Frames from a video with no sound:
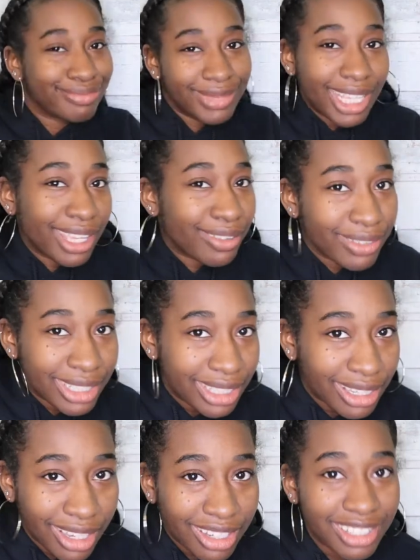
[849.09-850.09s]
ain't really
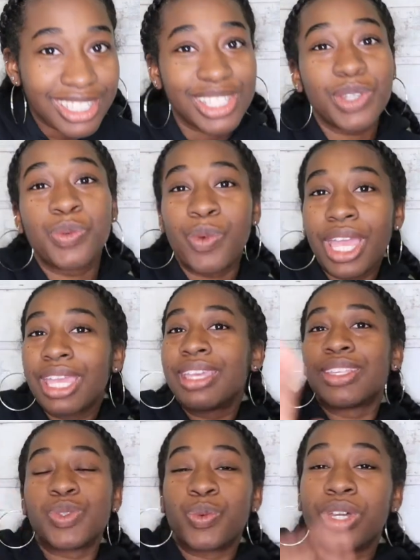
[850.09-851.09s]
there because the weight
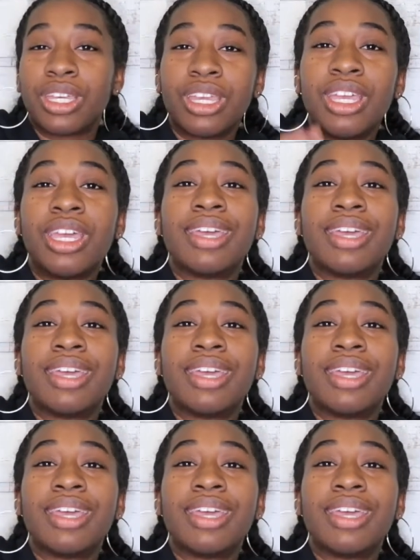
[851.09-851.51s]
is what